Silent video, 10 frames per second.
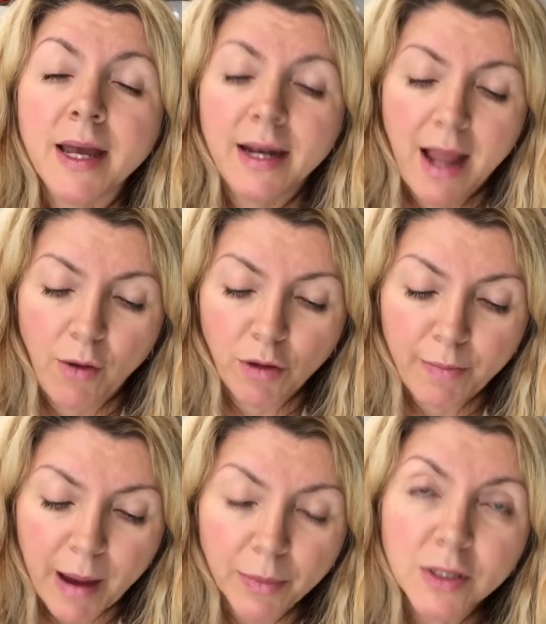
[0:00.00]
Now with
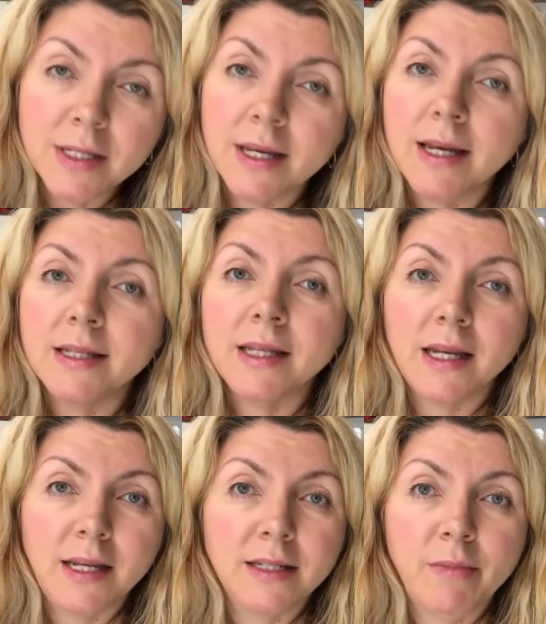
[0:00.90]
pepper seeds, they
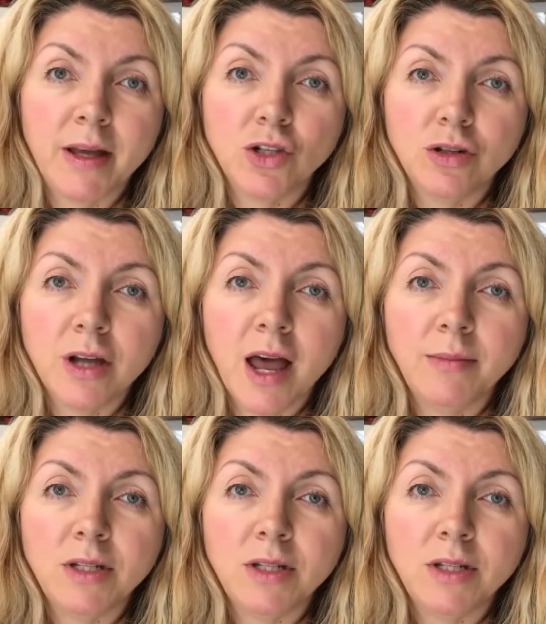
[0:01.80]
need some extra time